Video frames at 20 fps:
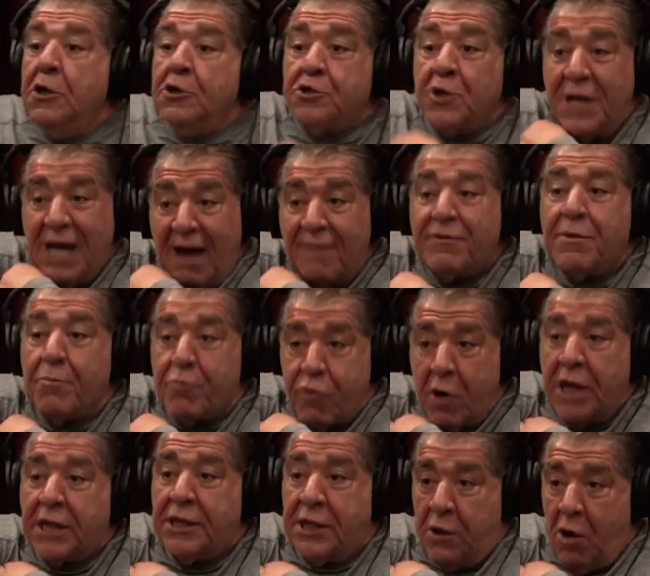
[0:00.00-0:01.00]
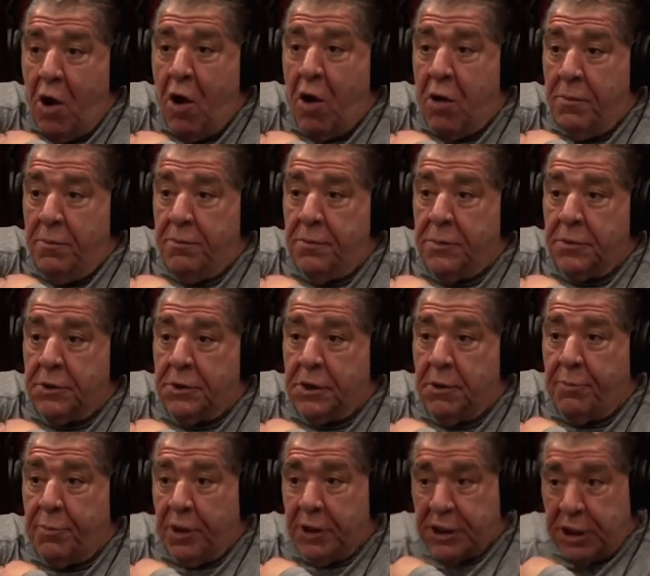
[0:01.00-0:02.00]
So they have to break the arm to
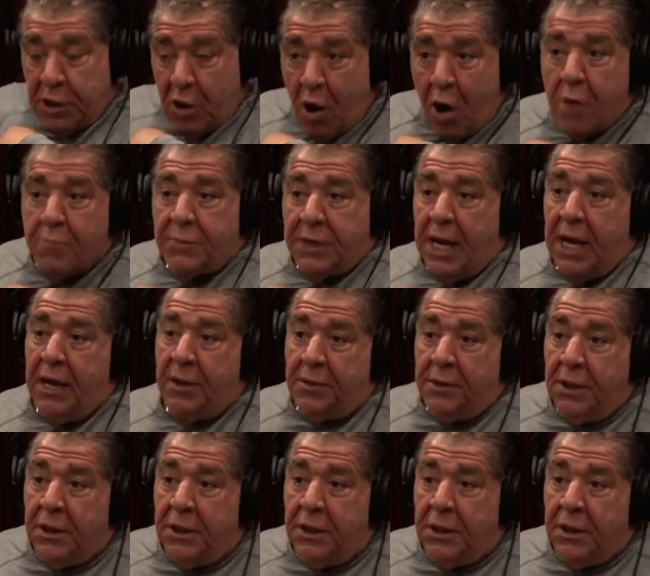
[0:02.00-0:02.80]
put the arm down.